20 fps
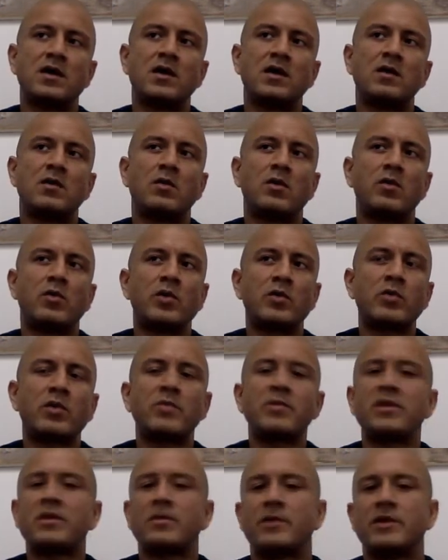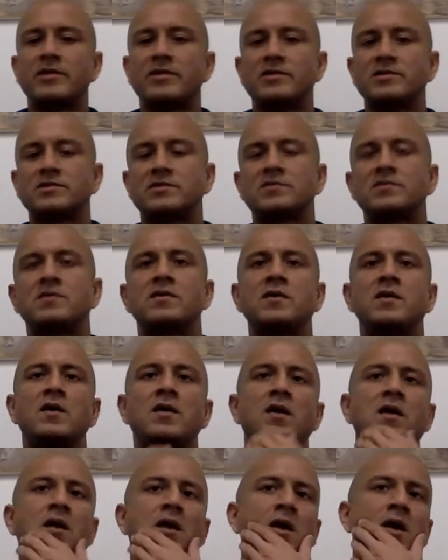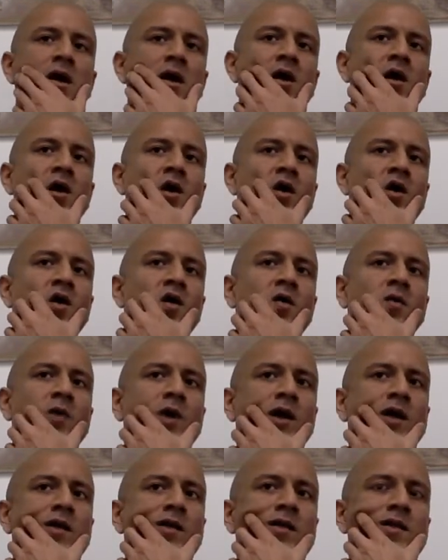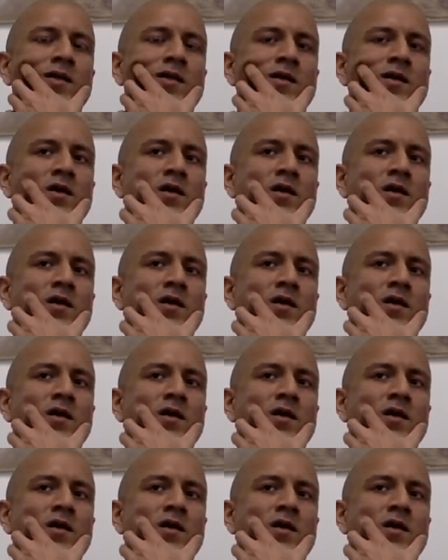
Well, what do I mean about this? Well,